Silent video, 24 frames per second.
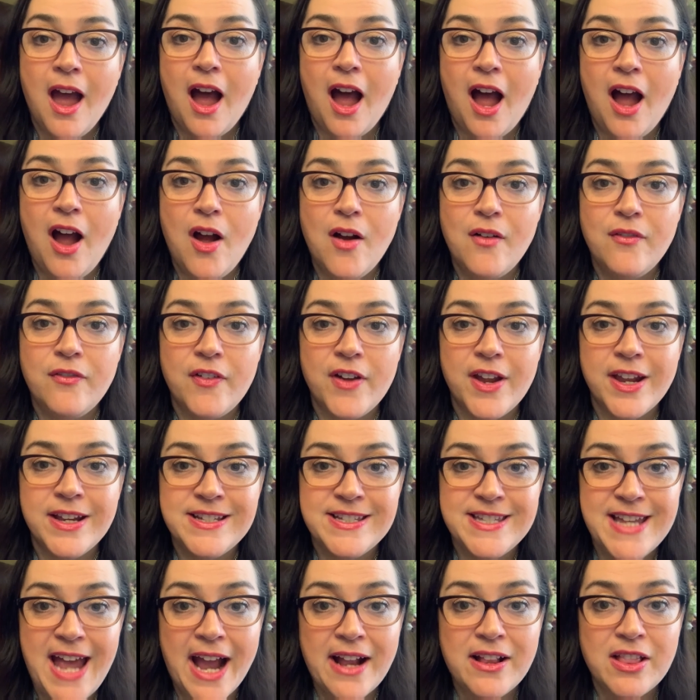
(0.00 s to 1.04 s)
of
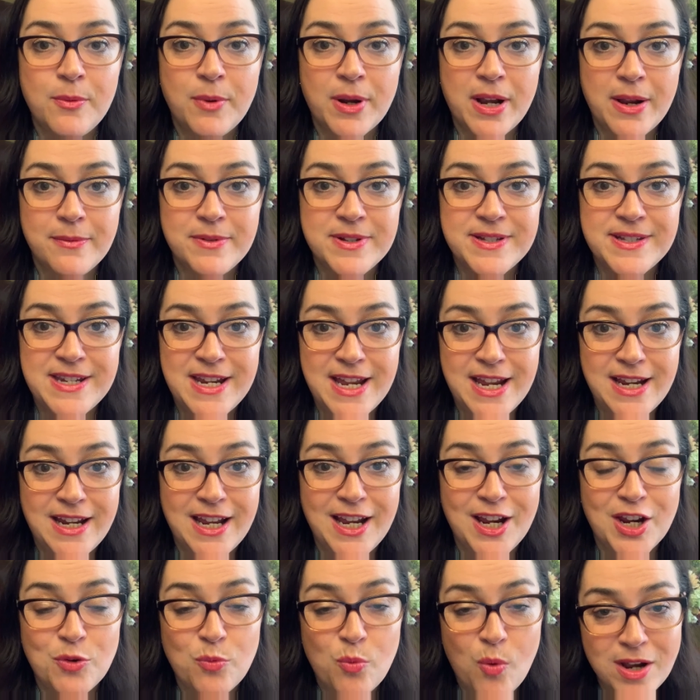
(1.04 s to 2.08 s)
exactly what I was needing
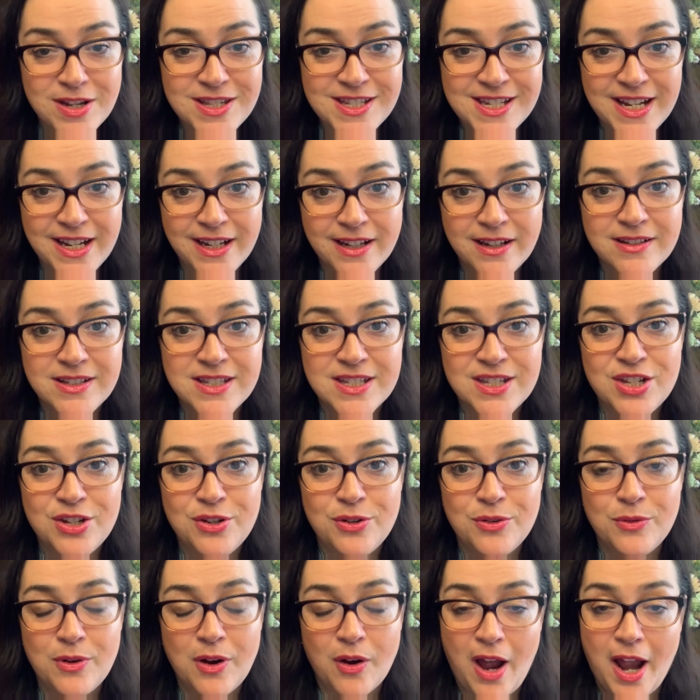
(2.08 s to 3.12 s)
and wanting
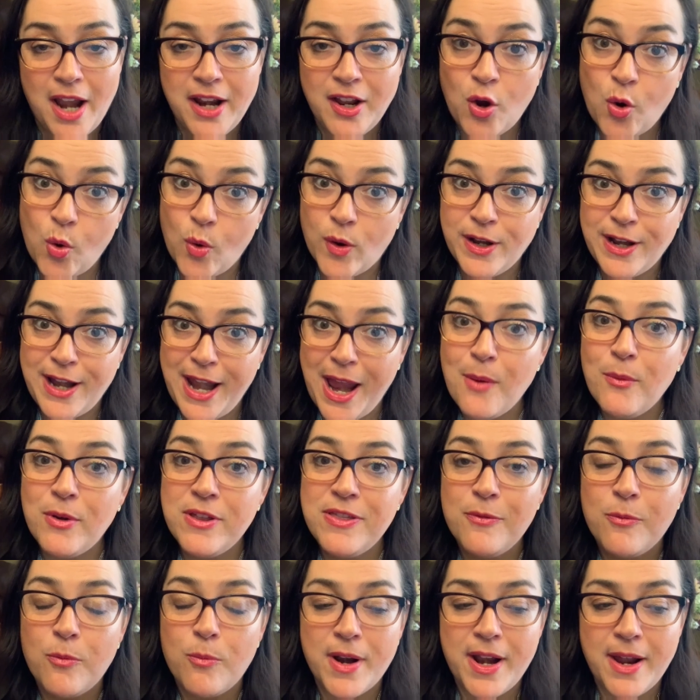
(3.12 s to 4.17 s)
to kind of coordinate with
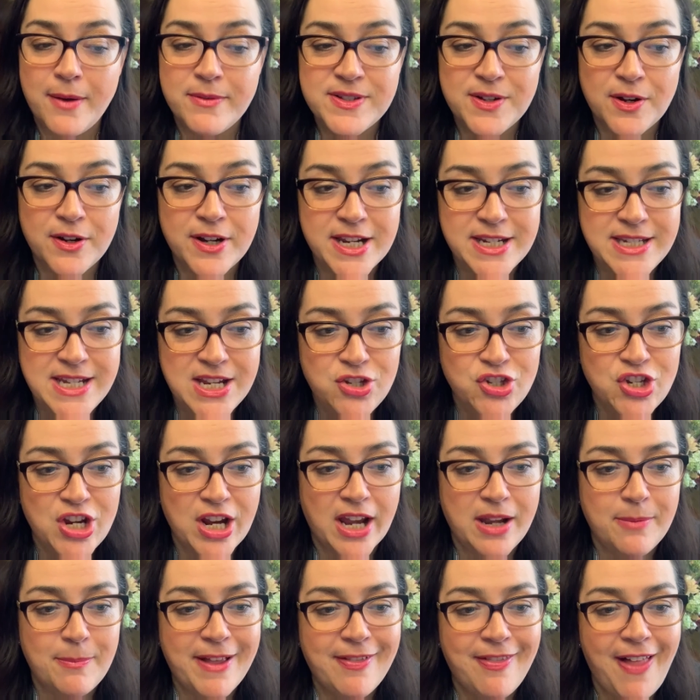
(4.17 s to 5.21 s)
what I was already teaching
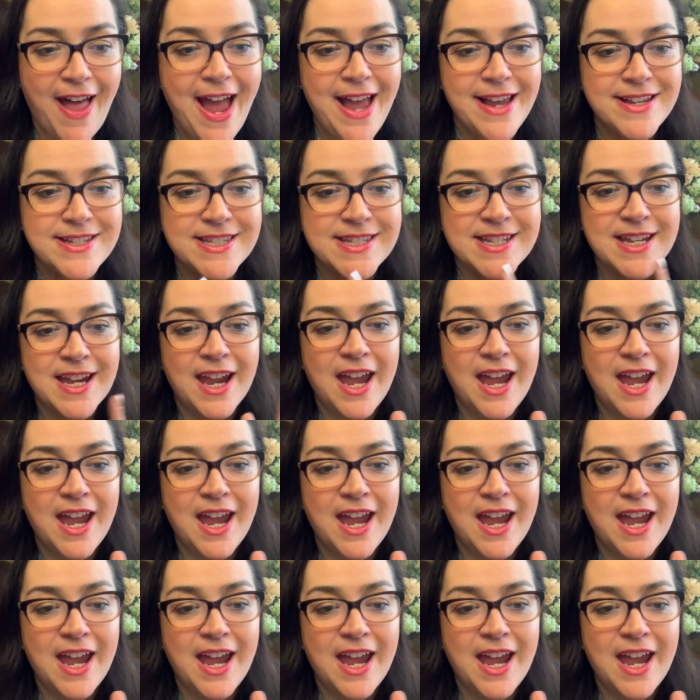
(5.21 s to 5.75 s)
in my class.